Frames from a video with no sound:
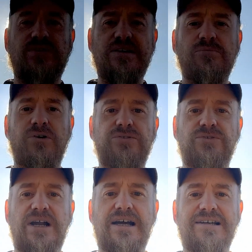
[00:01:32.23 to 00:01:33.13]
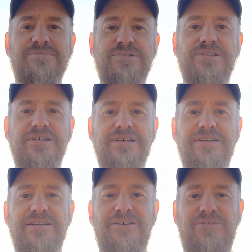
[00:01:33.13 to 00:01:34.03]
rainbow tribes
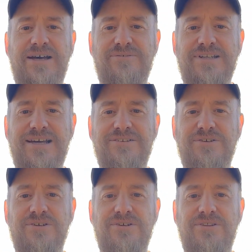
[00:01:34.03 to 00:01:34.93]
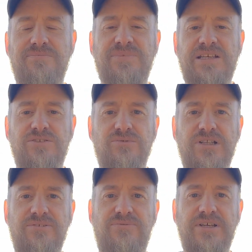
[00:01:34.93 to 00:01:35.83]
of heaven on earth. So,
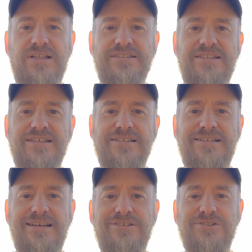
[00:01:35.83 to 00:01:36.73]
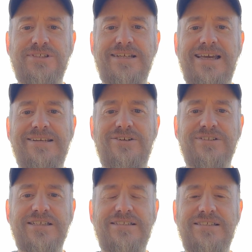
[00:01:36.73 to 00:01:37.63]
really feel into this energy, anchor
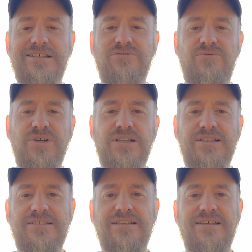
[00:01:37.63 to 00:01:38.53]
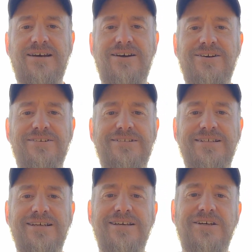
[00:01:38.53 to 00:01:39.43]
this in, feel into the heart.
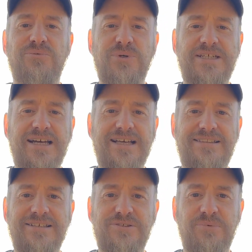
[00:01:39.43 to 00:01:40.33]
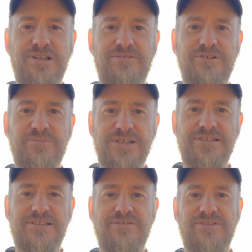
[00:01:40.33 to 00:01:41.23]
We got this, beloved
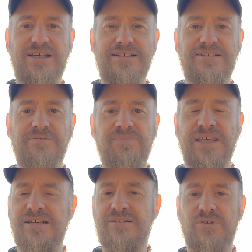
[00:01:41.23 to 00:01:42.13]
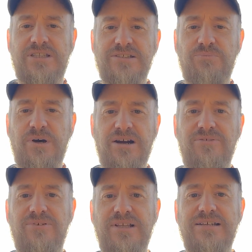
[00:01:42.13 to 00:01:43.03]
beings of light. With these
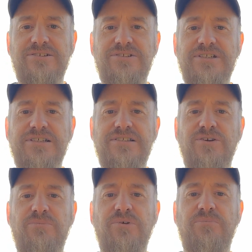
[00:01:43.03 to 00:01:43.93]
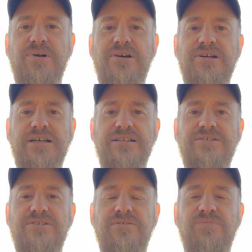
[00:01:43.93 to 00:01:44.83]
powerful energies, they're preparing
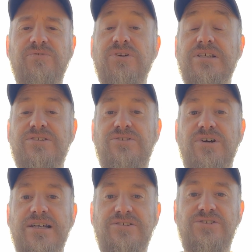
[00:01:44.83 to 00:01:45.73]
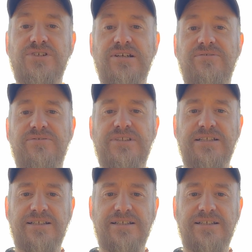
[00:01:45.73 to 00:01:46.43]
us for this great shift.